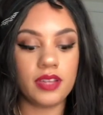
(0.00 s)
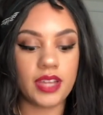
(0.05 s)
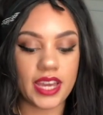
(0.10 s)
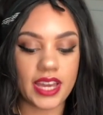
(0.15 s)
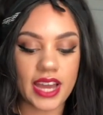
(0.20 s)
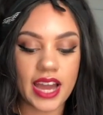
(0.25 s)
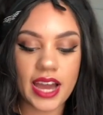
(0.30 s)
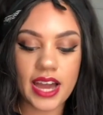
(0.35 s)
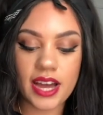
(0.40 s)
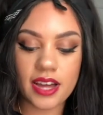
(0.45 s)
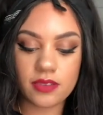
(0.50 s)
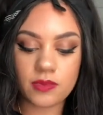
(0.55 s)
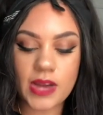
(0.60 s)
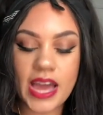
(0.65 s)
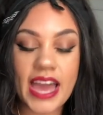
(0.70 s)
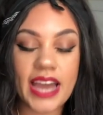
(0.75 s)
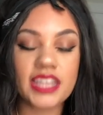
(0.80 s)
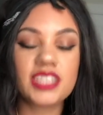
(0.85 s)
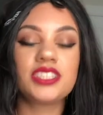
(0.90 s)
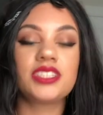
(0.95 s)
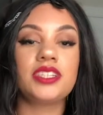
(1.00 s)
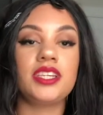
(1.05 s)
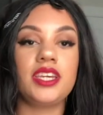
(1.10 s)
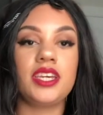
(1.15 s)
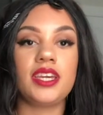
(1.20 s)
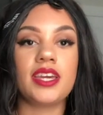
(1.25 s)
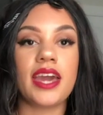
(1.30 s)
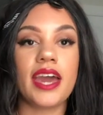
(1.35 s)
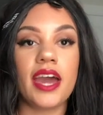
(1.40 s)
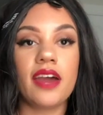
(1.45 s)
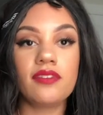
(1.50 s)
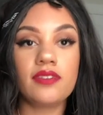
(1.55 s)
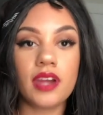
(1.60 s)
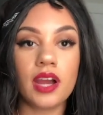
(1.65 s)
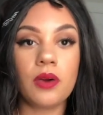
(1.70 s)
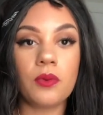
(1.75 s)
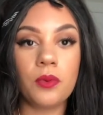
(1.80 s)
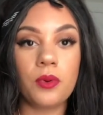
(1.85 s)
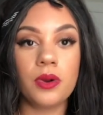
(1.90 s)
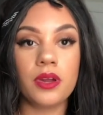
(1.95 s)
Like, I actually, after
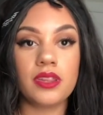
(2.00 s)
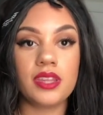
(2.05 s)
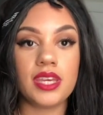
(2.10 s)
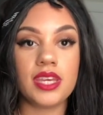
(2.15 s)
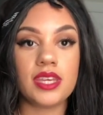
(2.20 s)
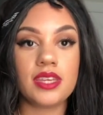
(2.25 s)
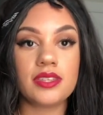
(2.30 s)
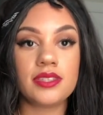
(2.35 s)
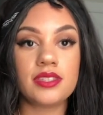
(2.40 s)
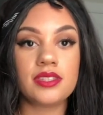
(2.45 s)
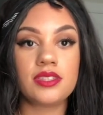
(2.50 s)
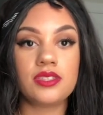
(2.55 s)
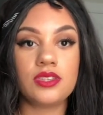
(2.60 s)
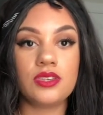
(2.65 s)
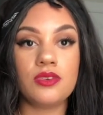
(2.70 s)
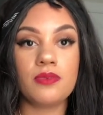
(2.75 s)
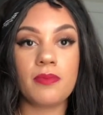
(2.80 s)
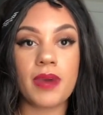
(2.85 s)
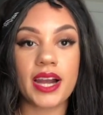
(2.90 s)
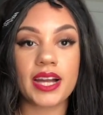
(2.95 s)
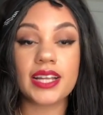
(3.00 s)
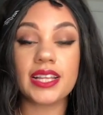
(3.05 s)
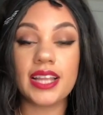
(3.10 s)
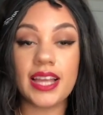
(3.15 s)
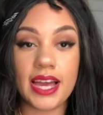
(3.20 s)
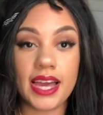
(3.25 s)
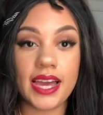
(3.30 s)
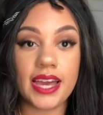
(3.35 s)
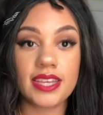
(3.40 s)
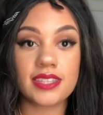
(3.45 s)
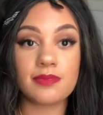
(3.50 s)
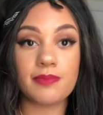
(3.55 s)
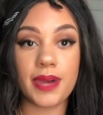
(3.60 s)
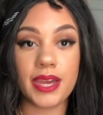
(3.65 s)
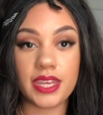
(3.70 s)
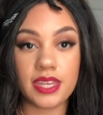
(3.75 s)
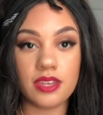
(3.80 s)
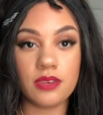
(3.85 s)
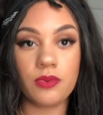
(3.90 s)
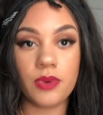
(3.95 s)
I wore these to my class,
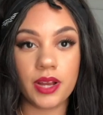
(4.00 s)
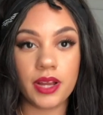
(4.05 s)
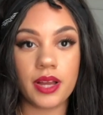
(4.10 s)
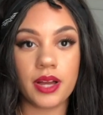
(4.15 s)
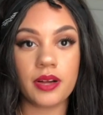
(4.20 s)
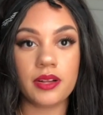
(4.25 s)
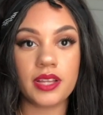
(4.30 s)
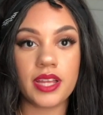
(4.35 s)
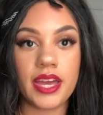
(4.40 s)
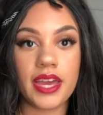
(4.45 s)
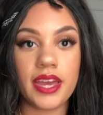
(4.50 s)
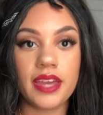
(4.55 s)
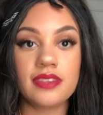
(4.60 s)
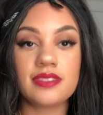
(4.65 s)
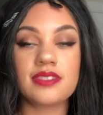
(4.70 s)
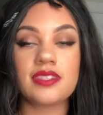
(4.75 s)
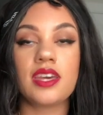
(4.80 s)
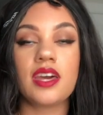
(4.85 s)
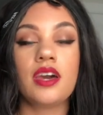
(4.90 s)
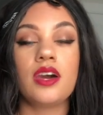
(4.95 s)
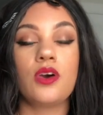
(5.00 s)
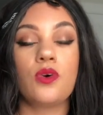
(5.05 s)
my HIIT workout class,